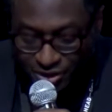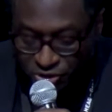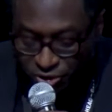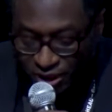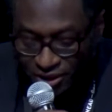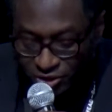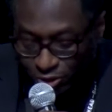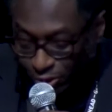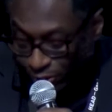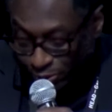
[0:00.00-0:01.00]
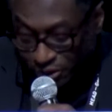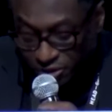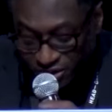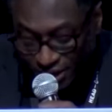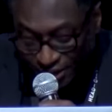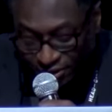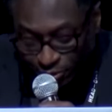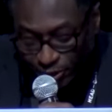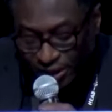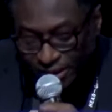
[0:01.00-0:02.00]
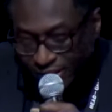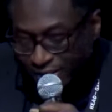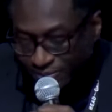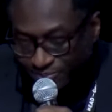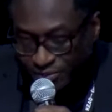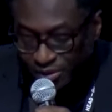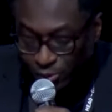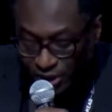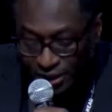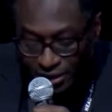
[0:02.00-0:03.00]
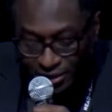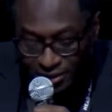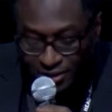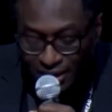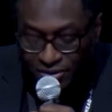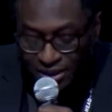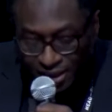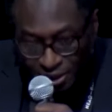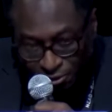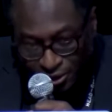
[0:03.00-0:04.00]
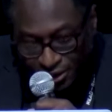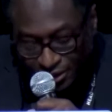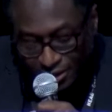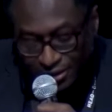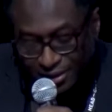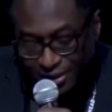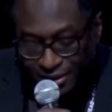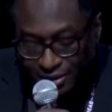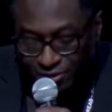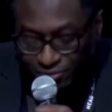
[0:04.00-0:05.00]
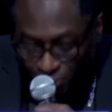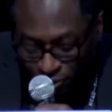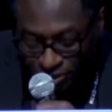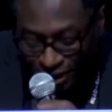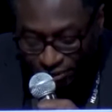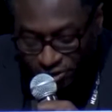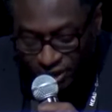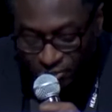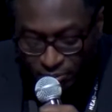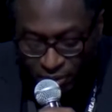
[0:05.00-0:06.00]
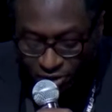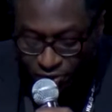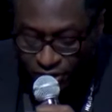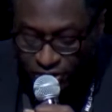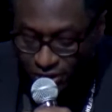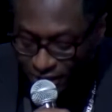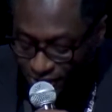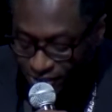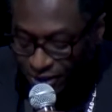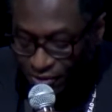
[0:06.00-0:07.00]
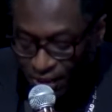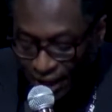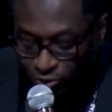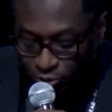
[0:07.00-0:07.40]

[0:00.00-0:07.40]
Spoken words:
The strange, or we could say the weird and the eerie, of course characterized by Mark Fisher as that